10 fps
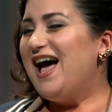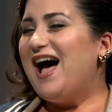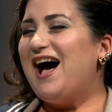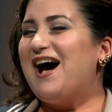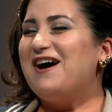
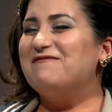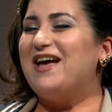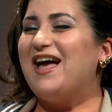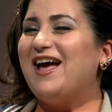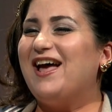um,
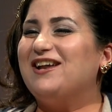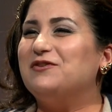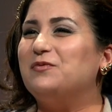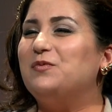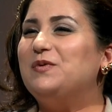
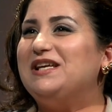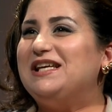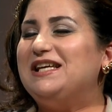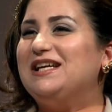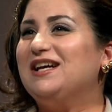and
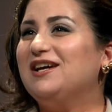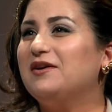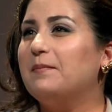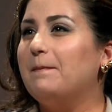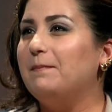we
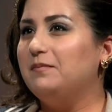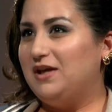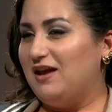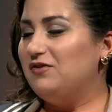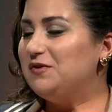
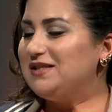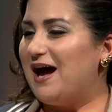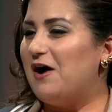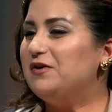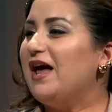gave those out.